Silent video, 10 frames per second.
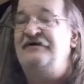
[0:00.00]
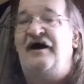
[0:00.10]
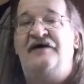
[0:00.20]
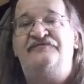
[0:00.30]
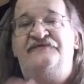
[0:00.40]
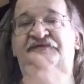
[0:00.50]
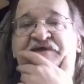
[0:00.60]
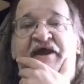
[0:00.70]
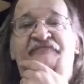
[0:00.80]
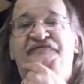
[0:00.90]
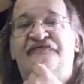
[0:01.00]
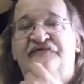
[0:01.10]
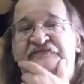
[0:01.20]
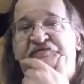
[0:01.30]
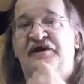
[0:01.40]
I shaved
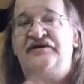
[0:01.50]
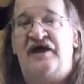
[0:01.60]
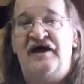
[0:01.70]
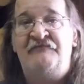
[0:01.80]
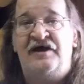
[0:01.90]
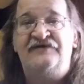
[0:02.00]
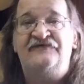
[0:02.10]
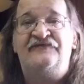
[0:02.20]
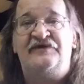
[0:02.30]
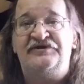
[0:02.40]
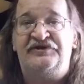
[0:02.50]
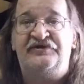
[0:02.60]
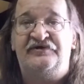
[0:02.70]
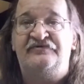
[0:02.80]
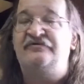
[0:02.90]
for springtime. I usually
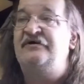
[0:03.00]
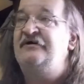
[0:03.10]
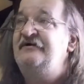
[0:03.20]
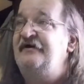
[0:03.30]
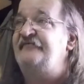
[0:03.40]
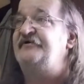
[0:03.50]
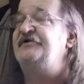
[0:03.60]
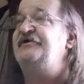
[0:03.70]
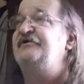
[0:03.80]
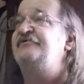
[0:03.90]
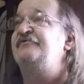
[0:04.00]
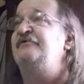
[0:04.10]
do every year.